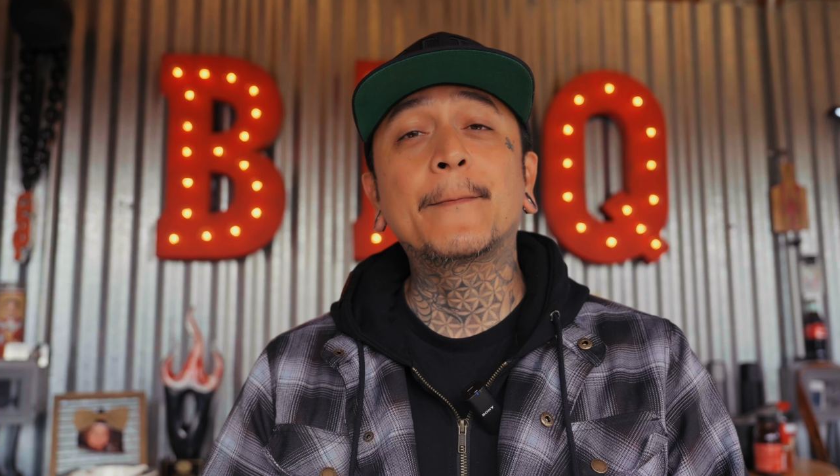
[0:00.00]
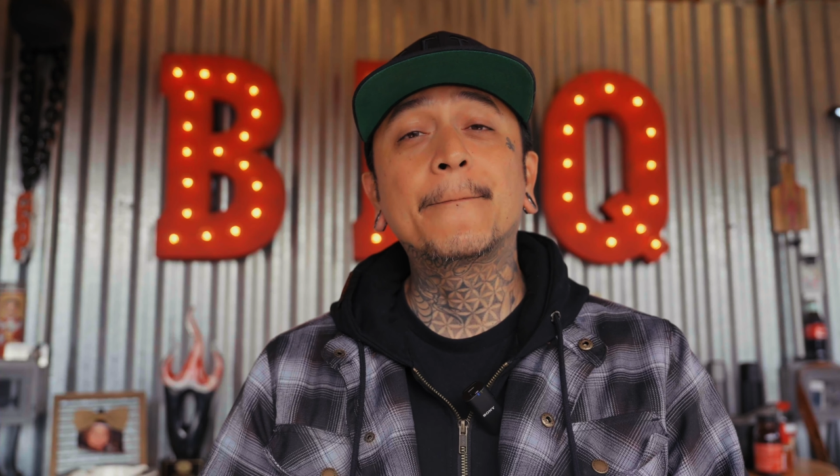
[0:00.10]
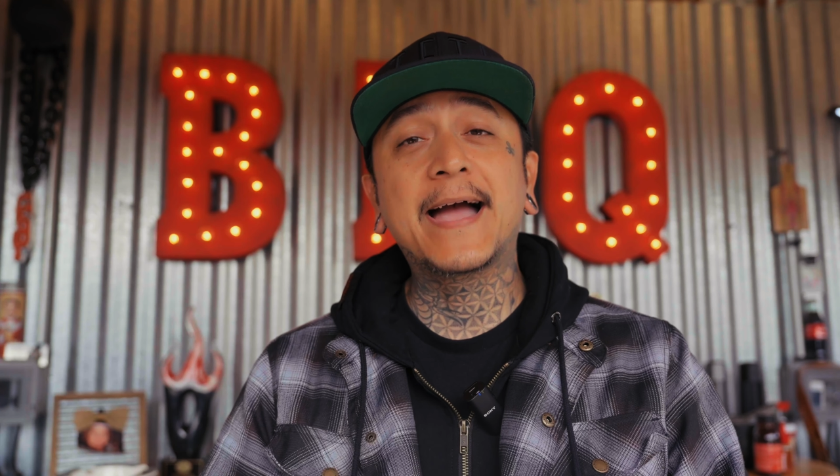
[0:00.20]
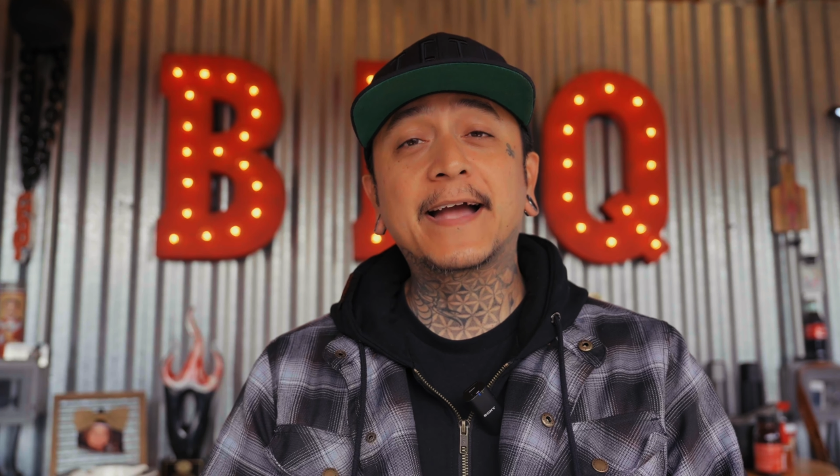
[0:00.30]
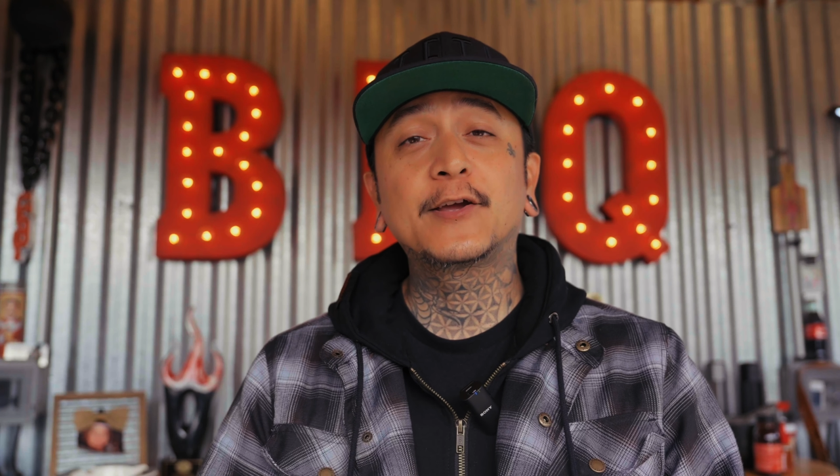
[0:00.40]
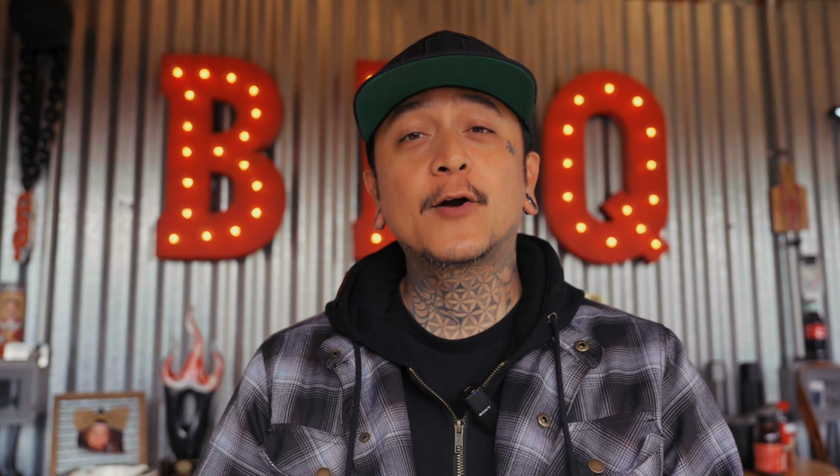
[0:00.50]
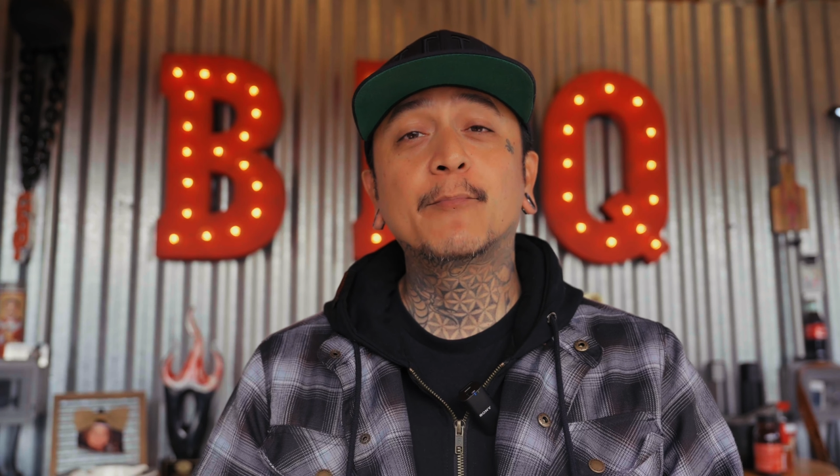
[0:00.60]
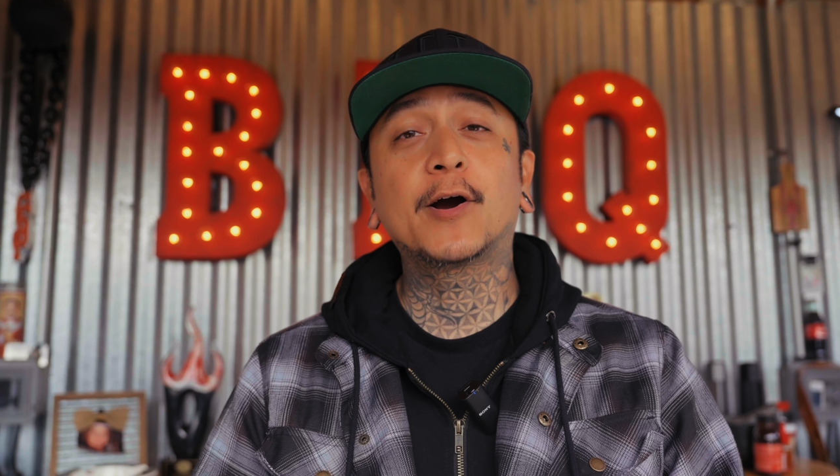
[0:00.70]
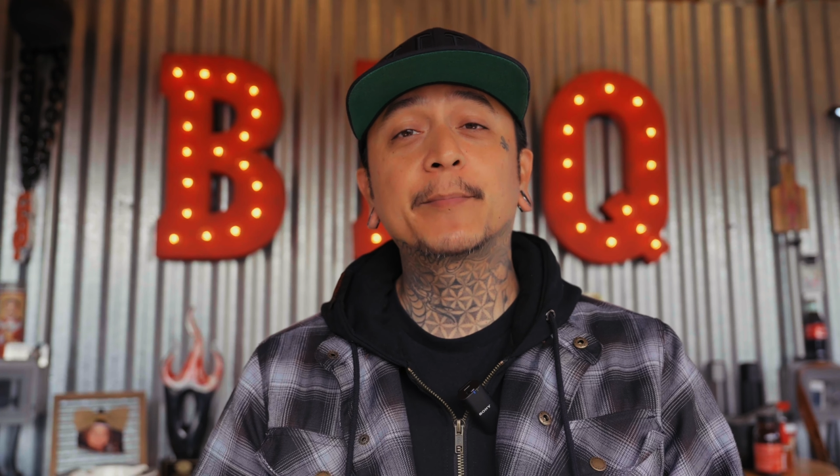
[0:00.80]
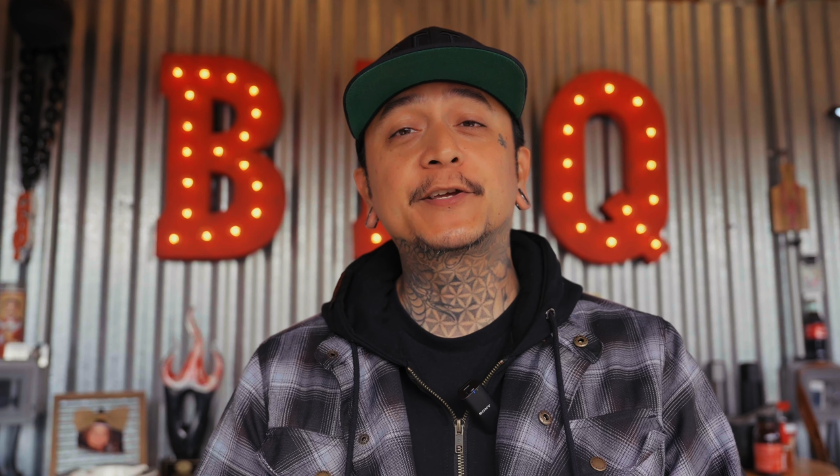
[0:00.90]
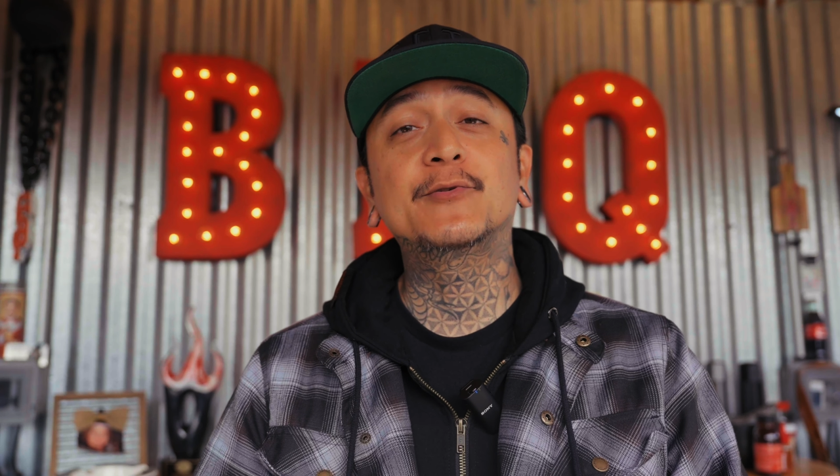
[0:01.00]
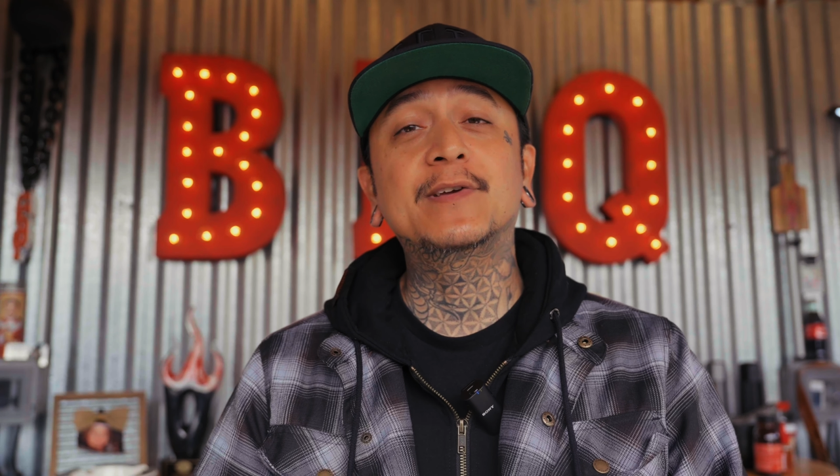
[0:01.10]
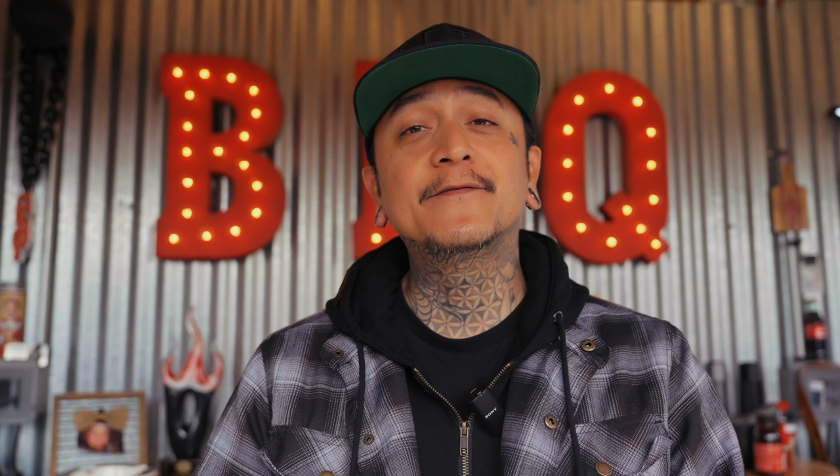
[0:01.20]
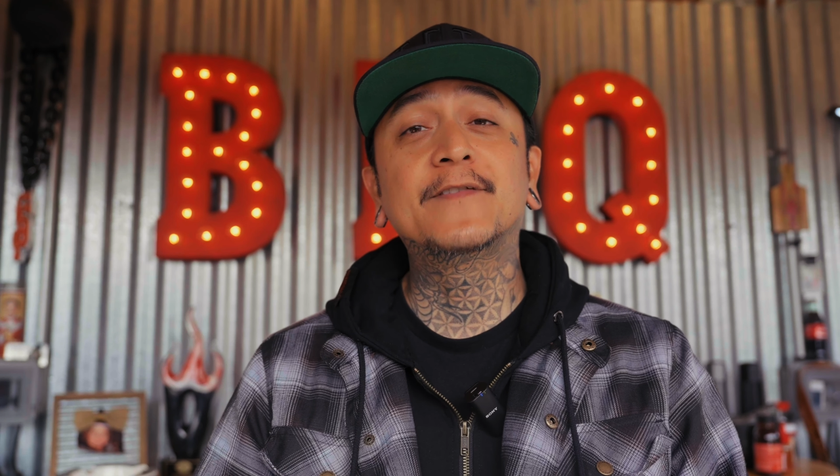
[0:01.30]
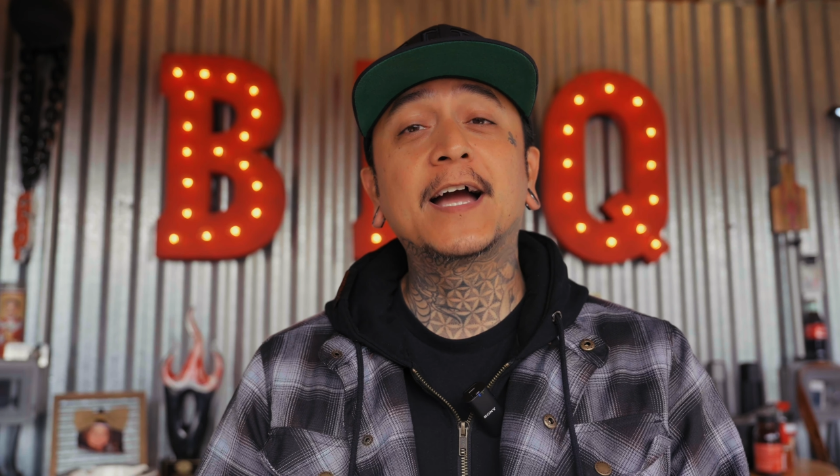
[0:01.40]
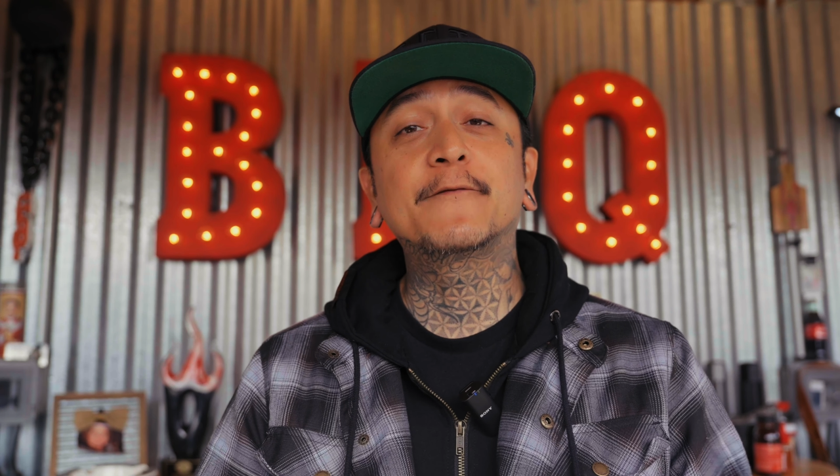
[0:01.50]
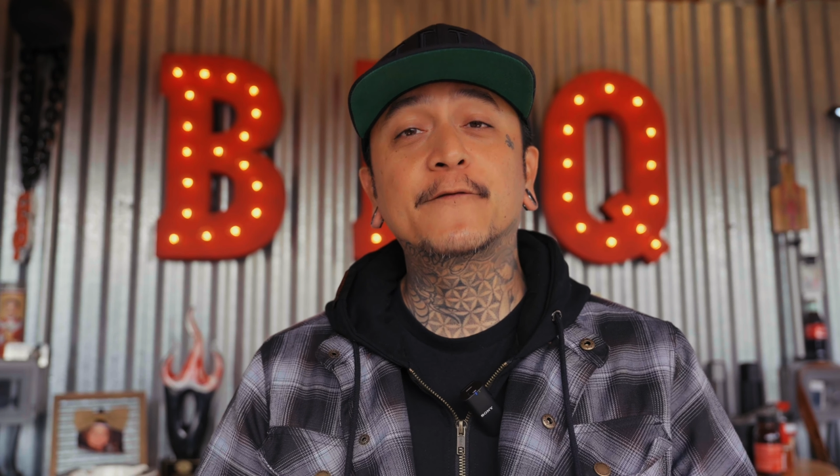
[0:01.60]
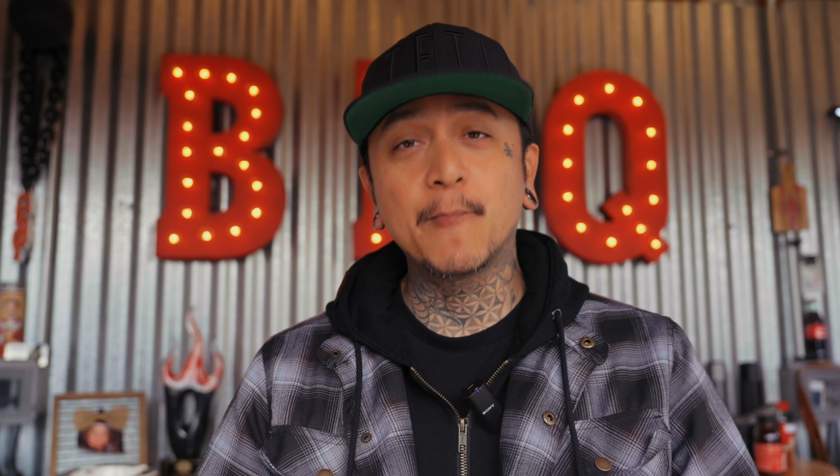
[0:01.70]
of the Backyard Barbecue Invite